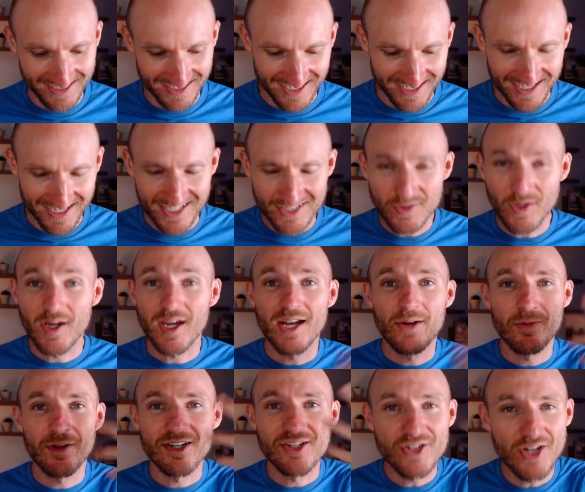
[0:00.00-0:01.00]
And so I kind of
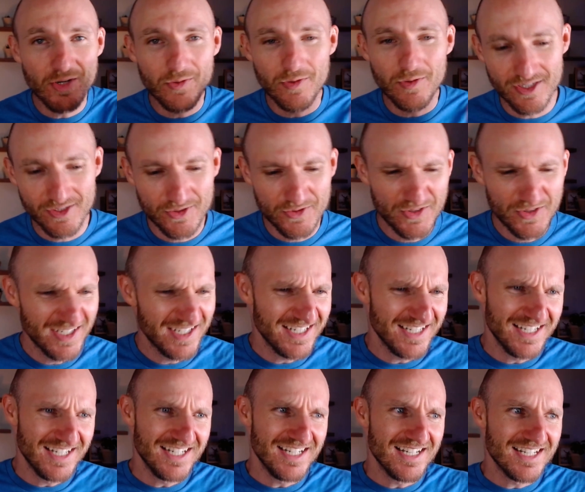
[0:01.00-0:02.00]
want to share with you
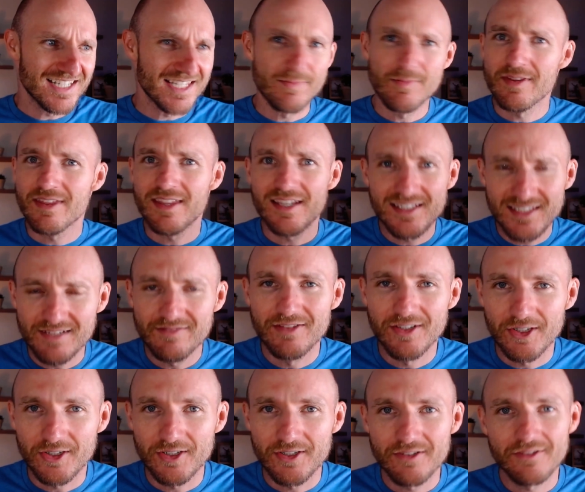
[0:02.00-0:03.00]
some of the things I've
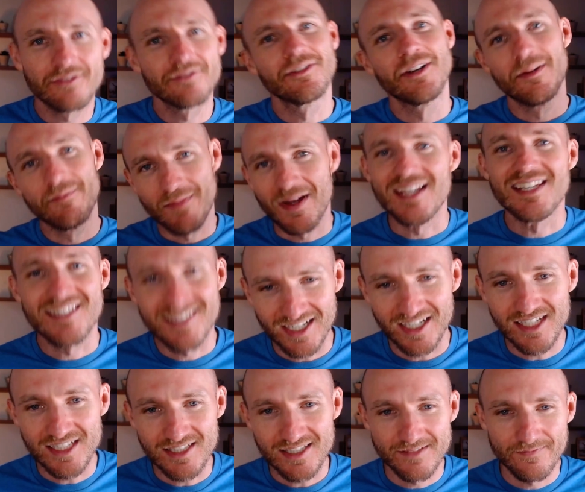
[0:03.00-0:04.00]
learned from my
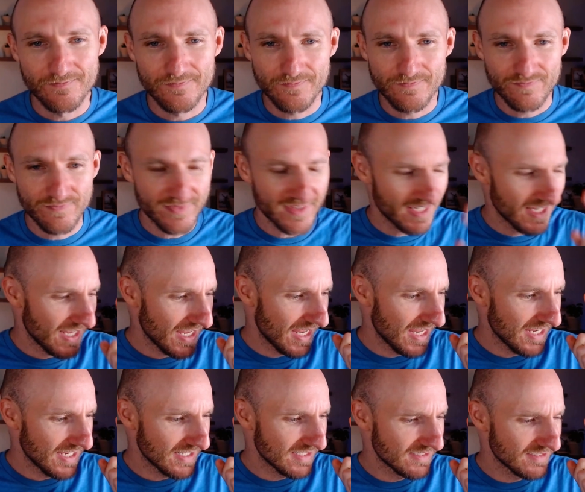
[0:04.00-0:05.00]
studies.
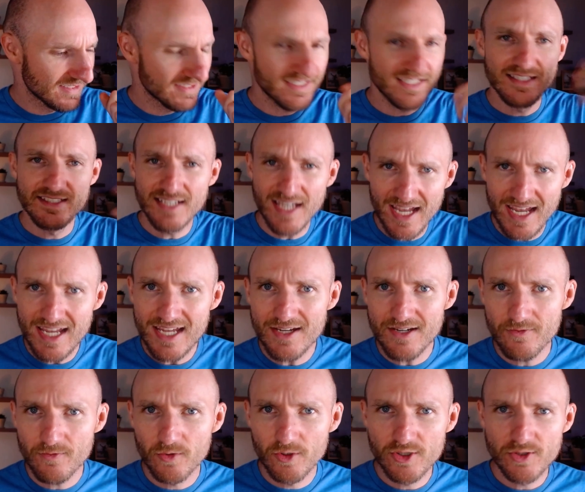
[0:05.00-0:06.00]
And today
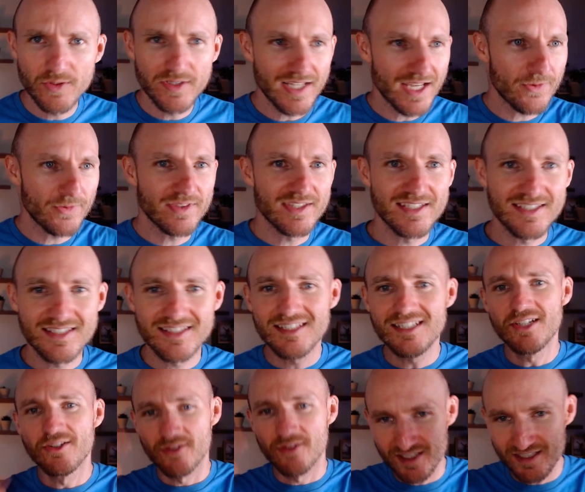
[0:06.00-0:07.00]
we're doing that with this
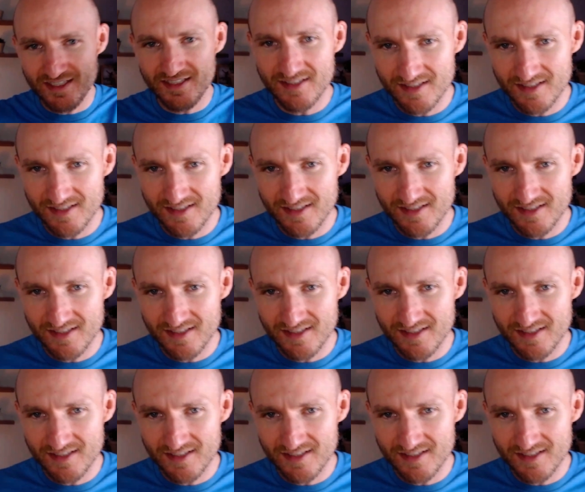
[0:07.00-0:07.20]
series,